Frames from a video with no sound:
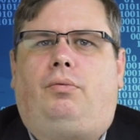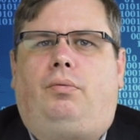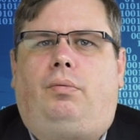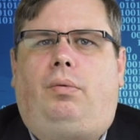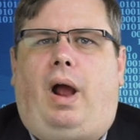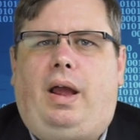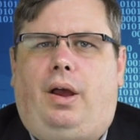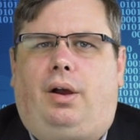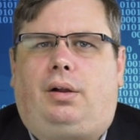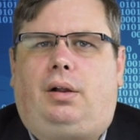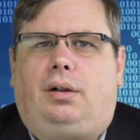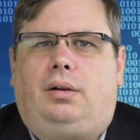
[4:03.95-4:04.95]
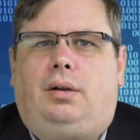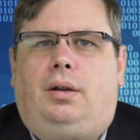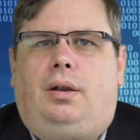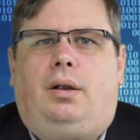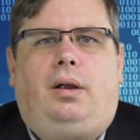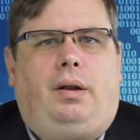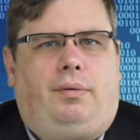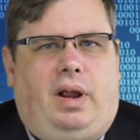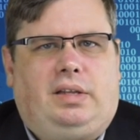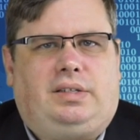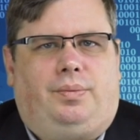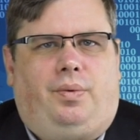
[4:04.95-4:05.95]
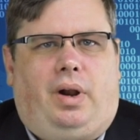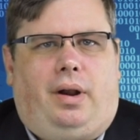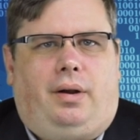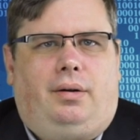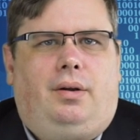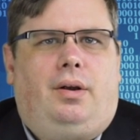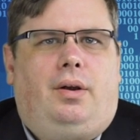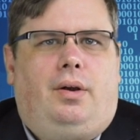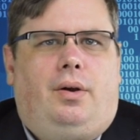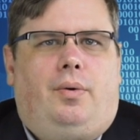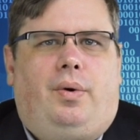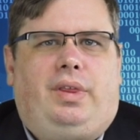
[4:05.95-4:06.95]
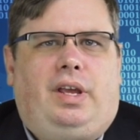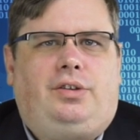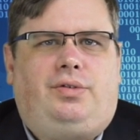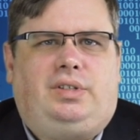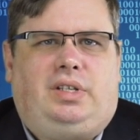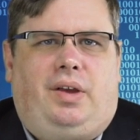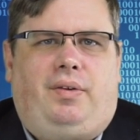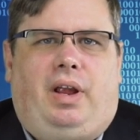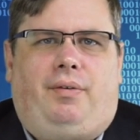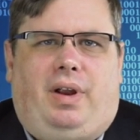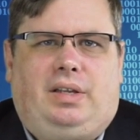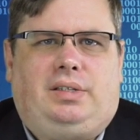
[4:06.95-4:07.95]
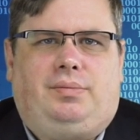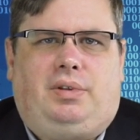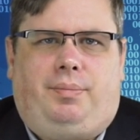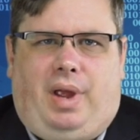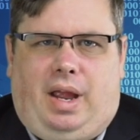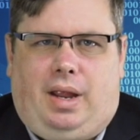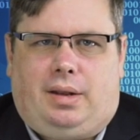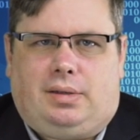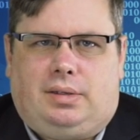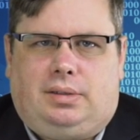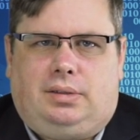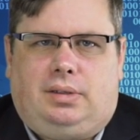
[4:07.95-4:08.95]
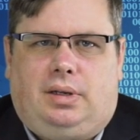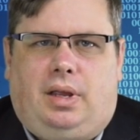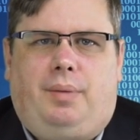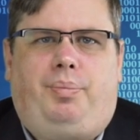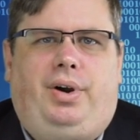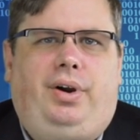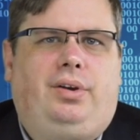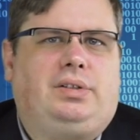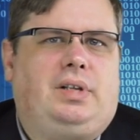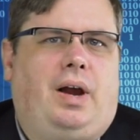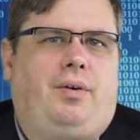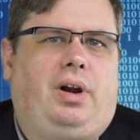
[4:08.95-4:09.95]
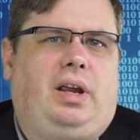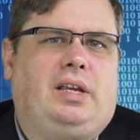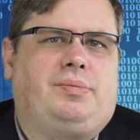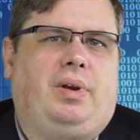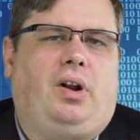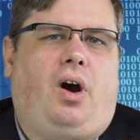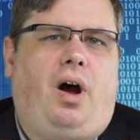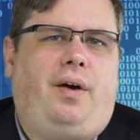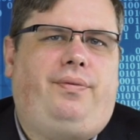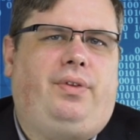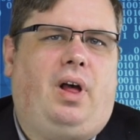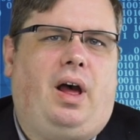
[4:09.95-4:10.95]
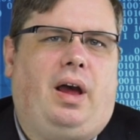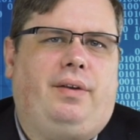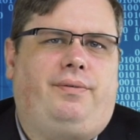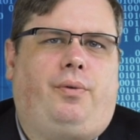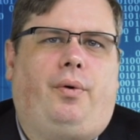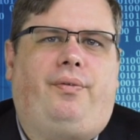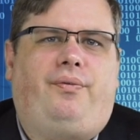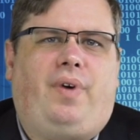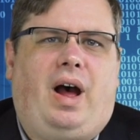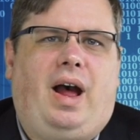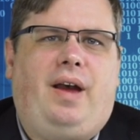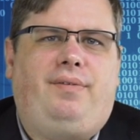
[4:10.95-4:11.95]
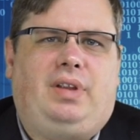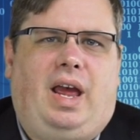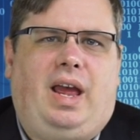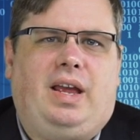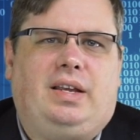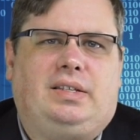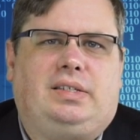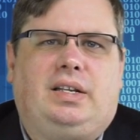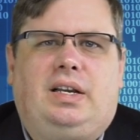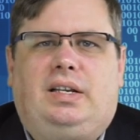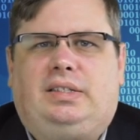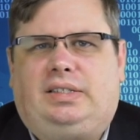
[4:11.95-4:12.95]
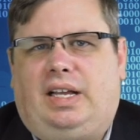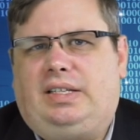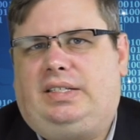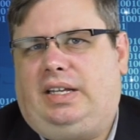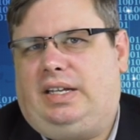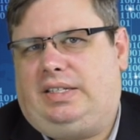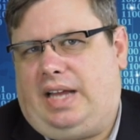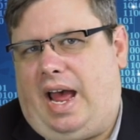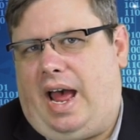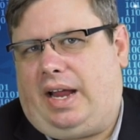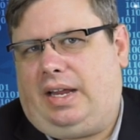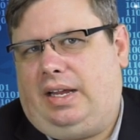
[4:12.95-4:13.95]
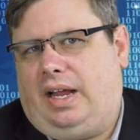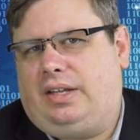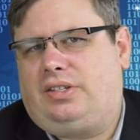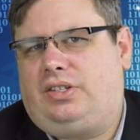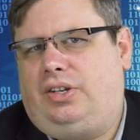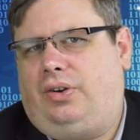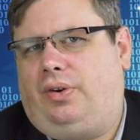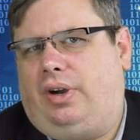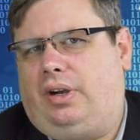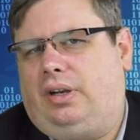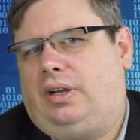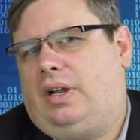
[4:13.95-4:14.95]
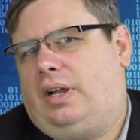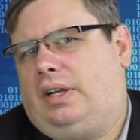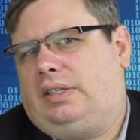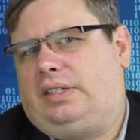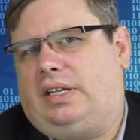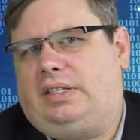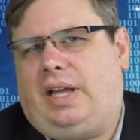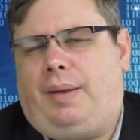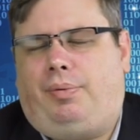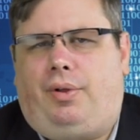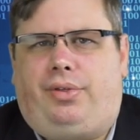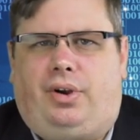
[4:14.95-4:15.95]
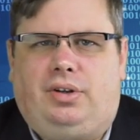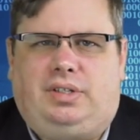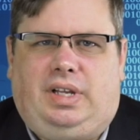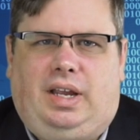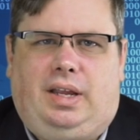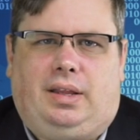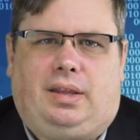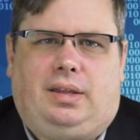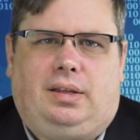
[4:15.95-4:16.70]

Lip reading: Ryuk ransomware, with each receiving a ransom demand. Imperial's network has been offline for 5 days since the attack, and Stuart since April 13th.